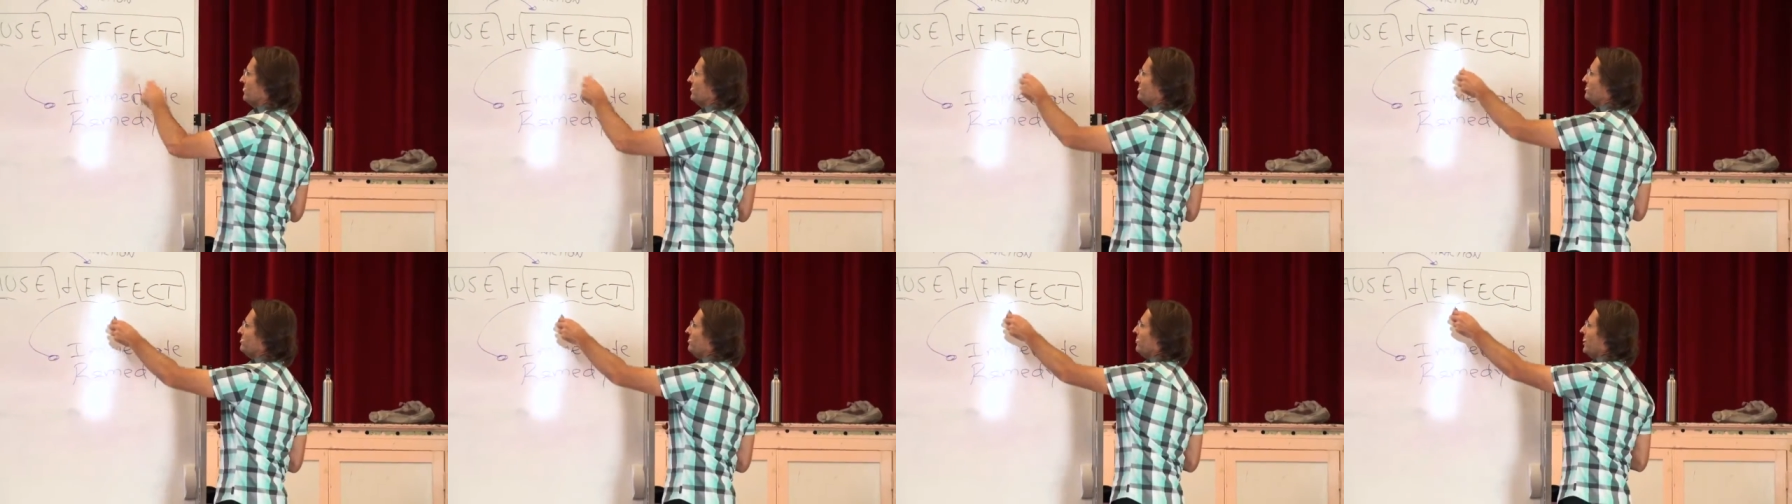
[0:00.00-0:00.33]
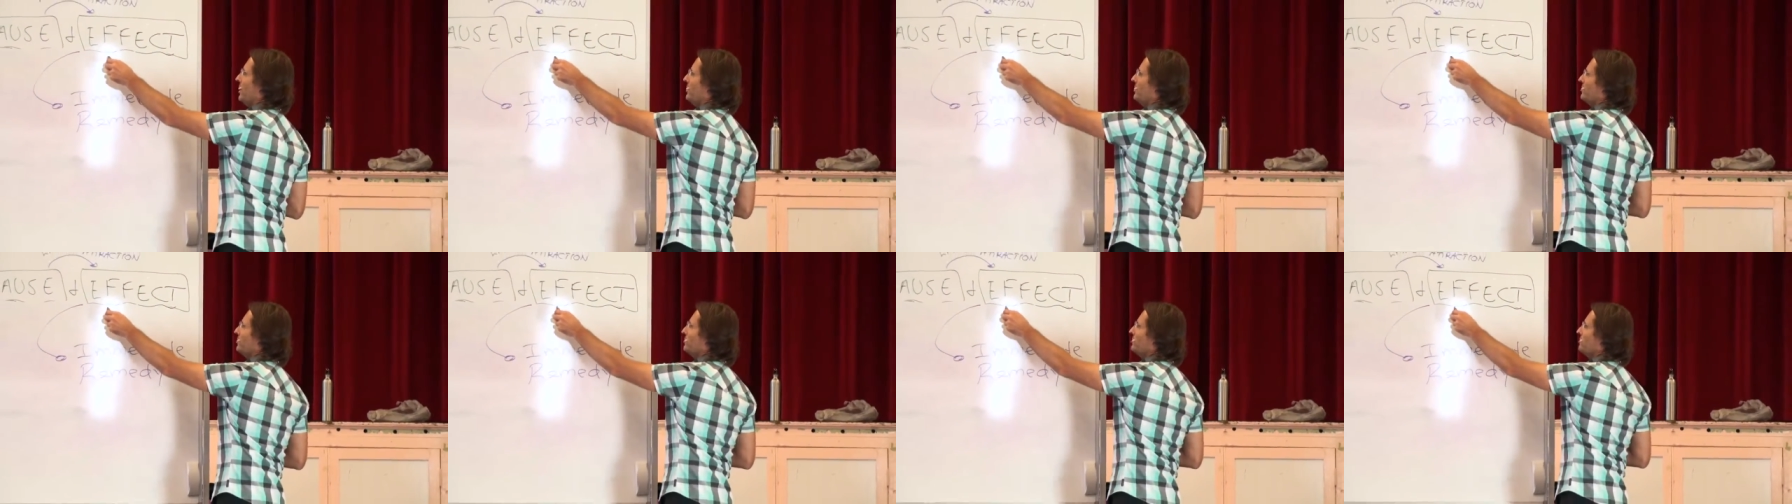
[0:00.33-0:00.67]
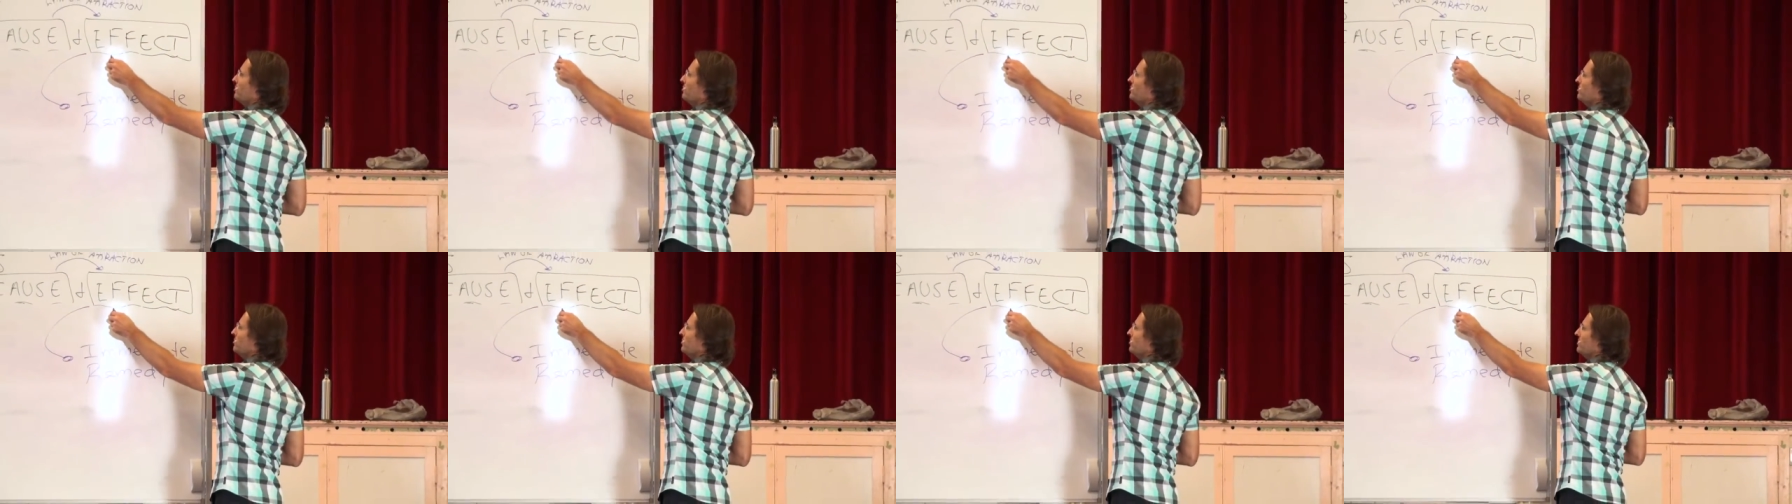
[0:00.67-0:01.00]
try to
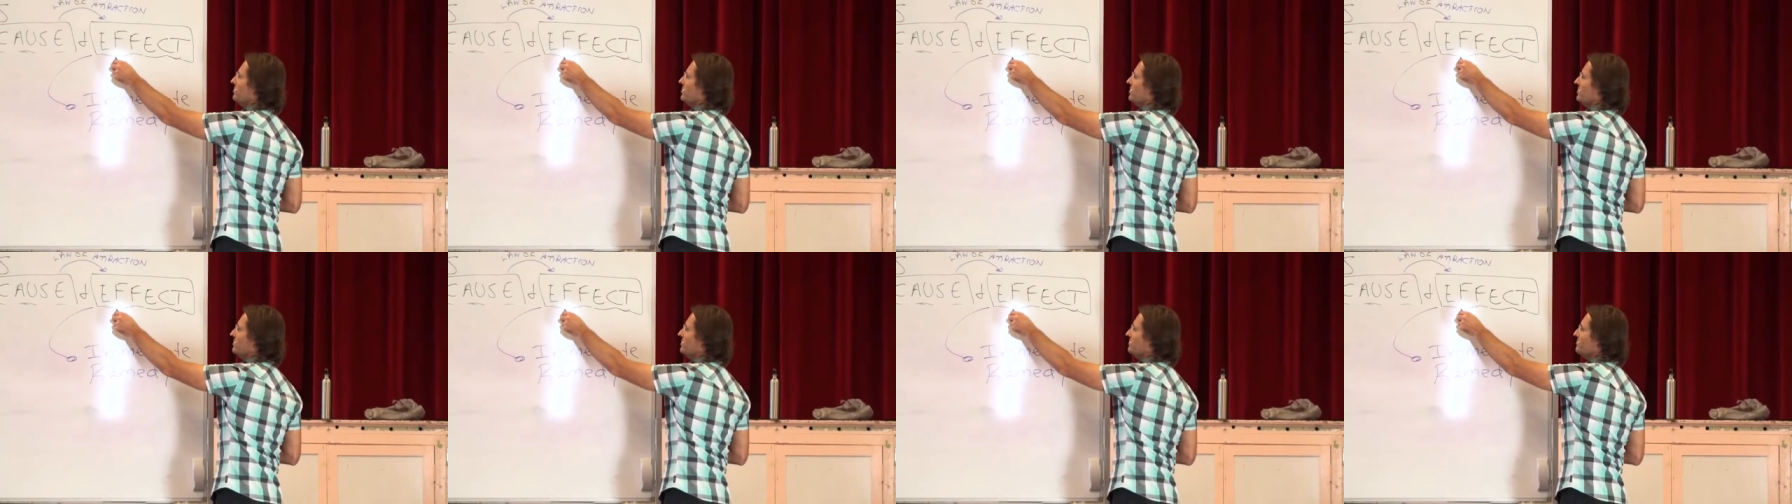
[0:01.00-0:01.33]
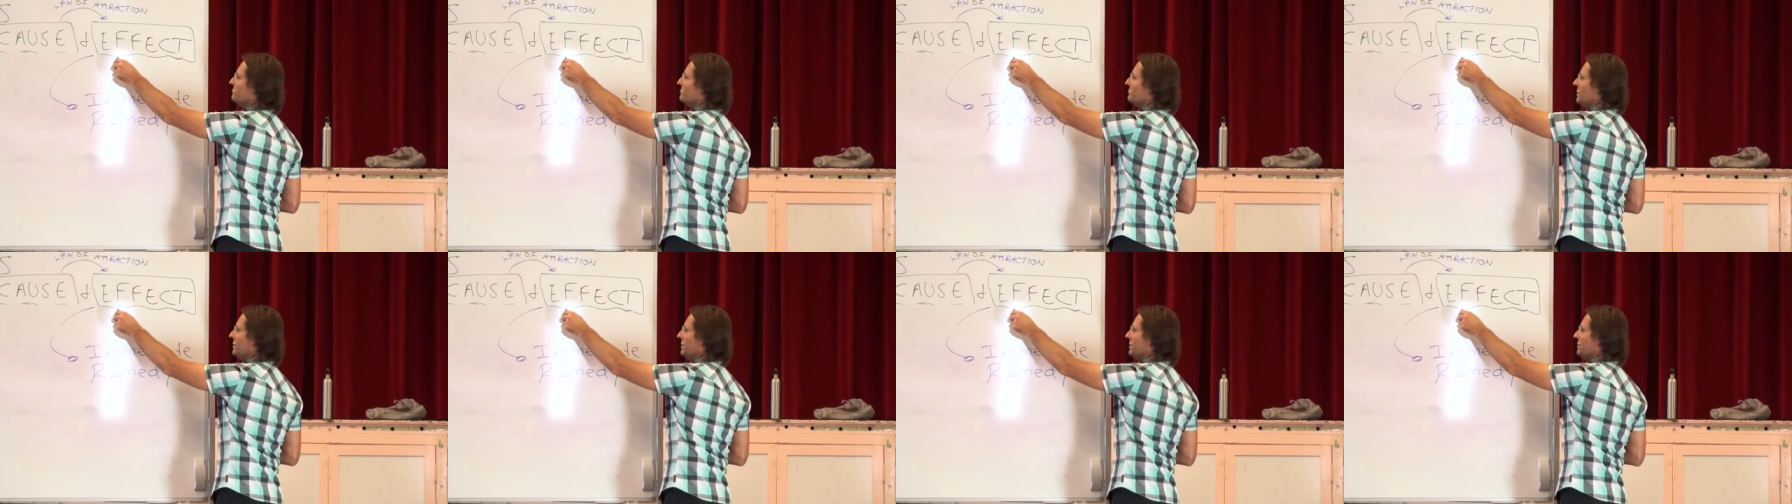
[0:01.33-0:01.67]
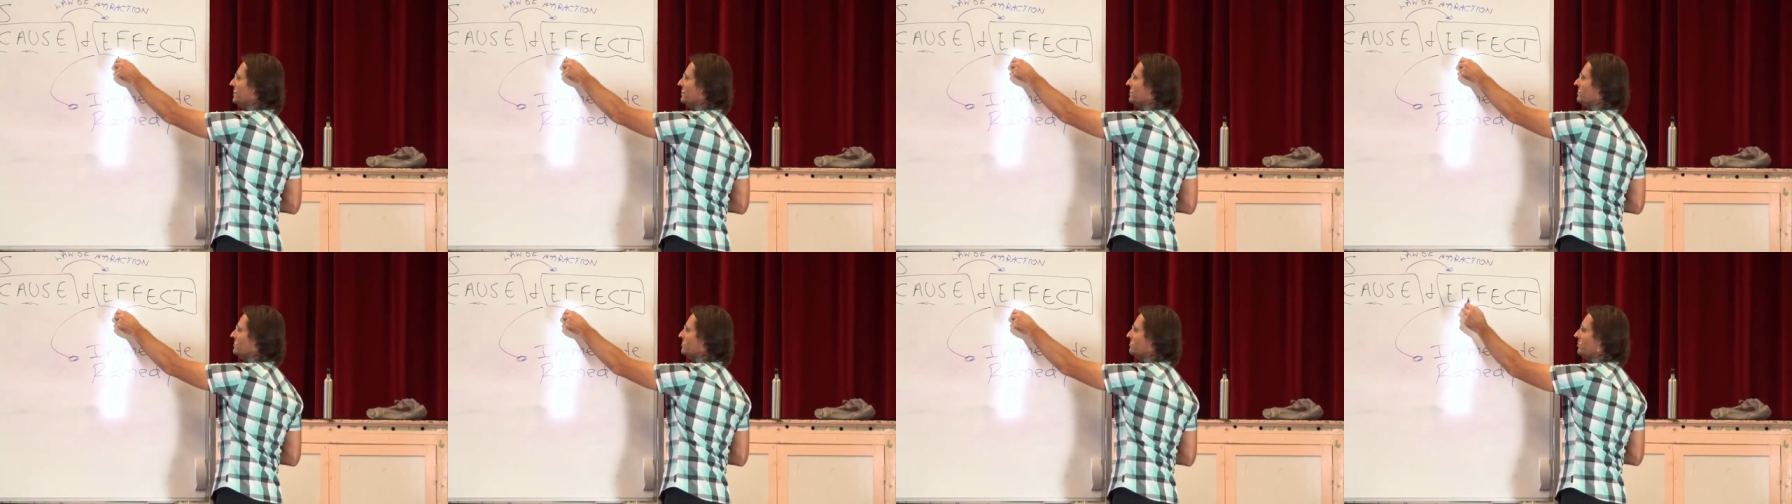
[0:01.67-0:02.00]
cure the effect,